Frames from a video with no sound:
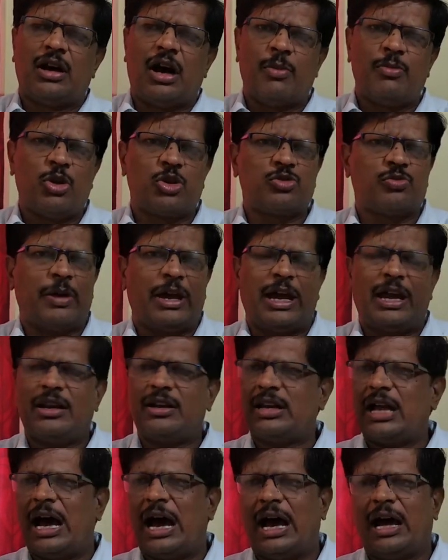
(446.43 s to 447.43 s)

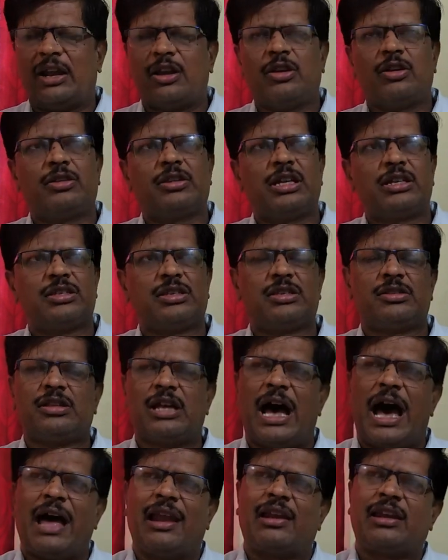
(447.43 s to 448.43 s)
Amusement, or this is
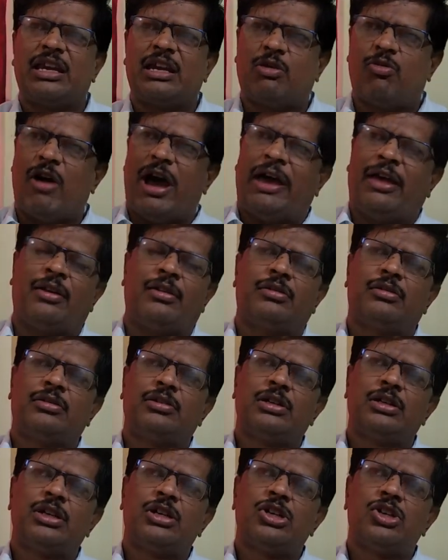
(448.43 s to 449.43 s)
all required
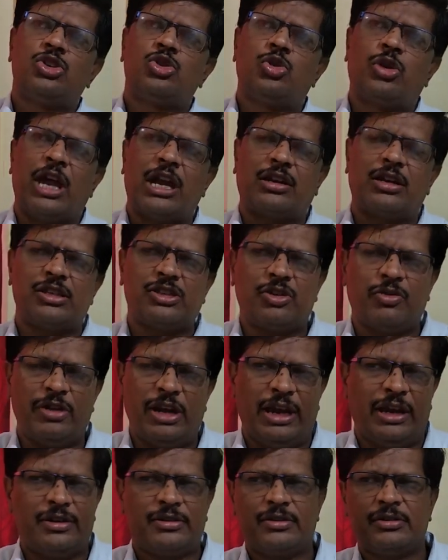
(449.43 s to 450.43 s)
to get
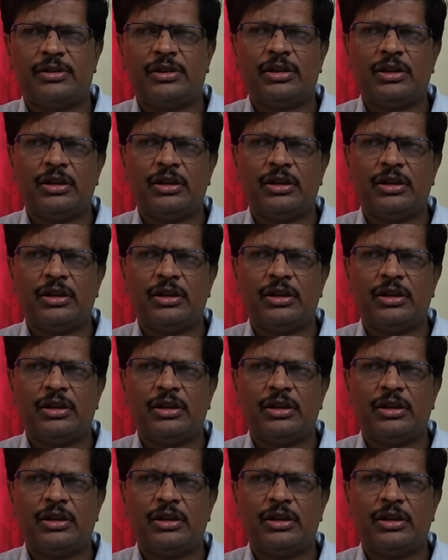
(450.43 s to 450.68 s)
rejuvenate.